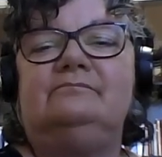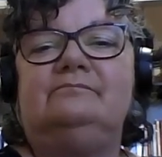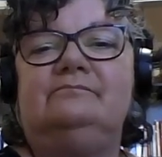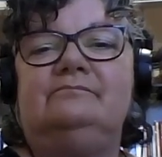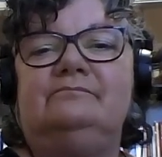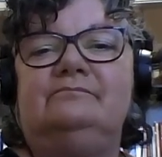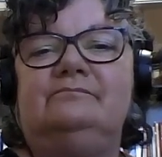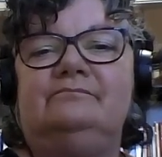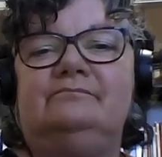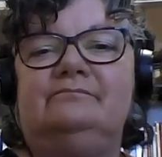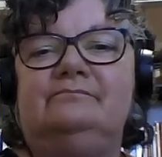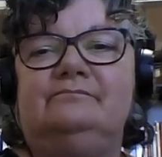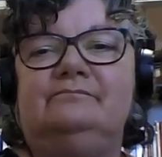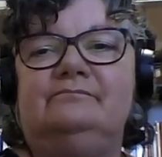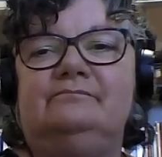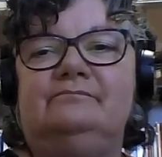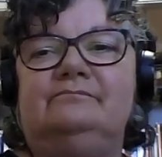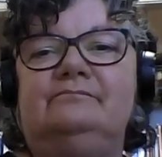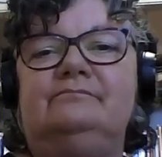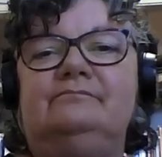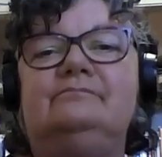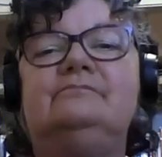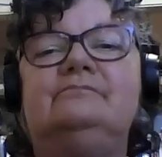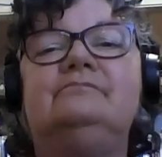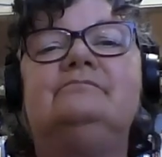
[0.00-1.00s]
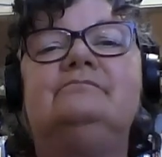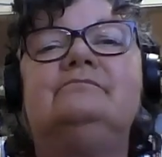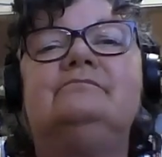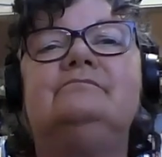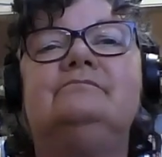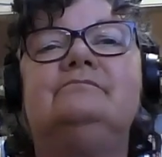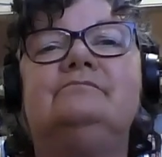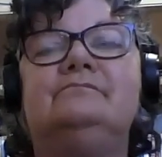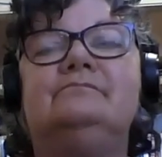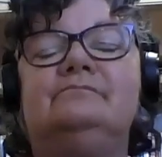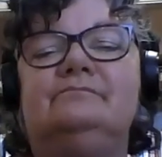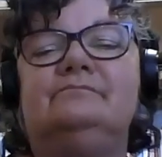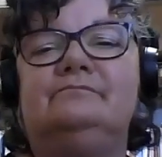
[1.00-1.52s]

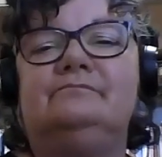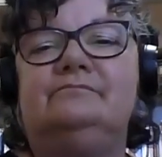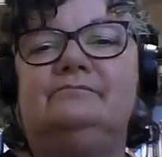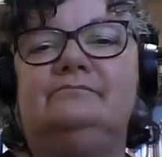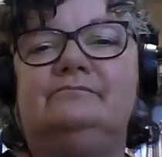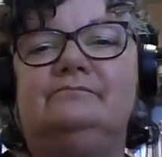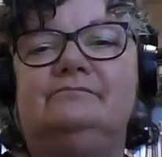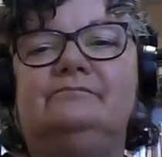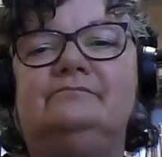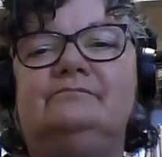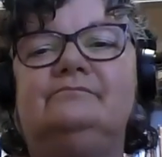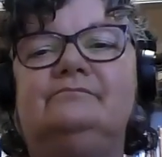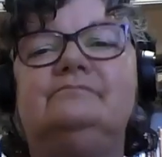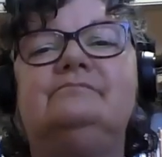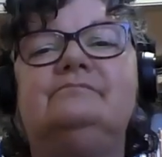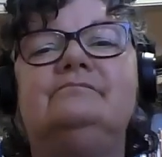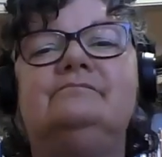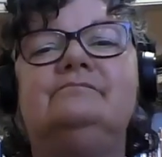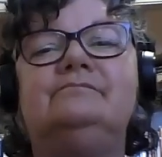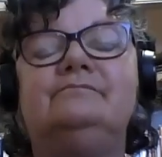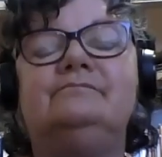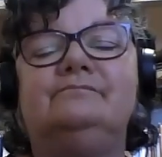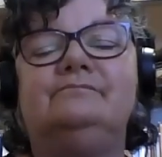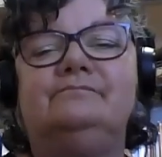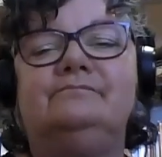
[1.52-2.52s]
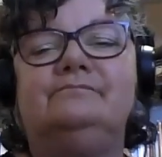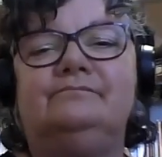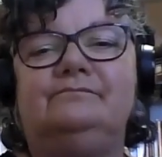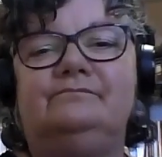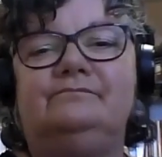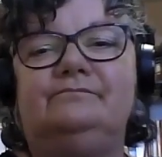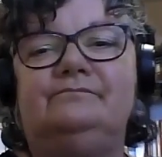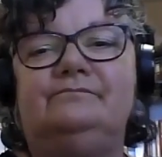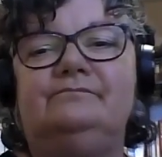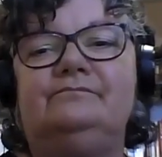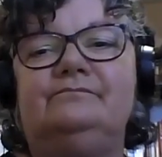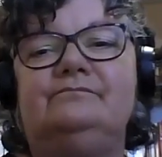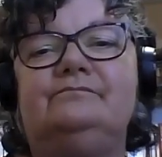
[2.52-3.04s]

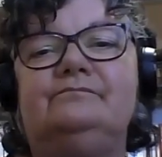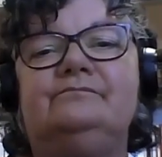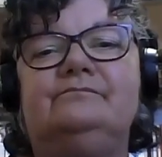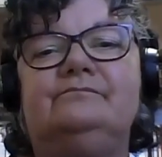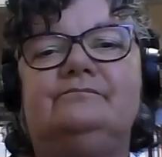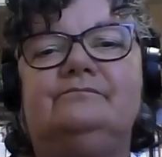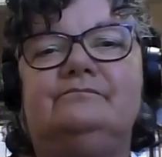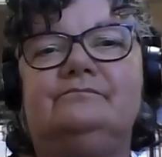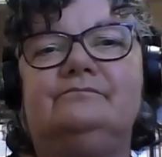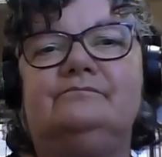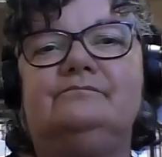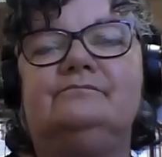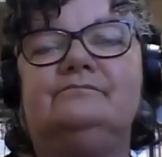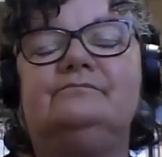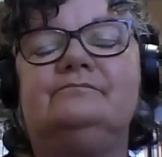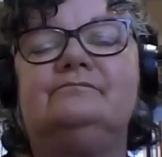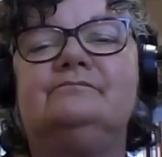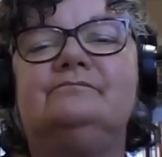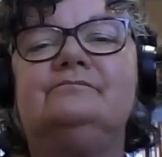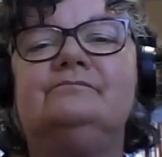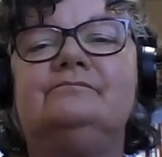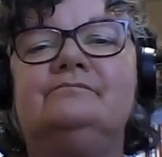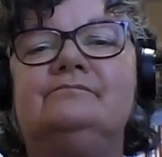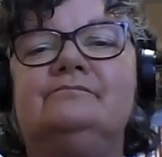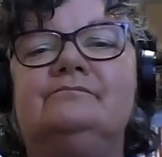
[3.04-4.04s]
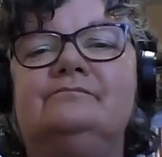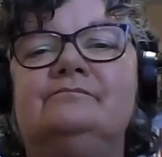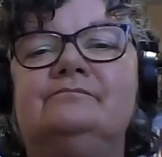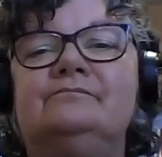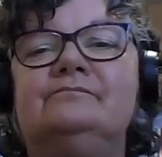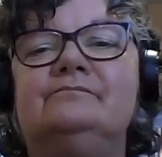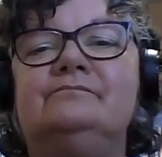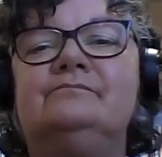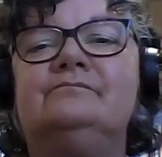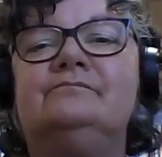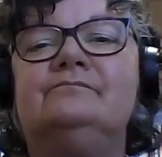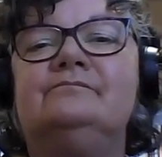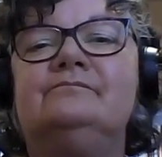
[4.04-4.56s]

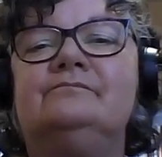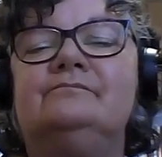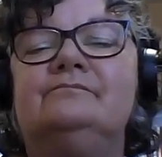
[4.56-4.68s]
This person isn't speaking.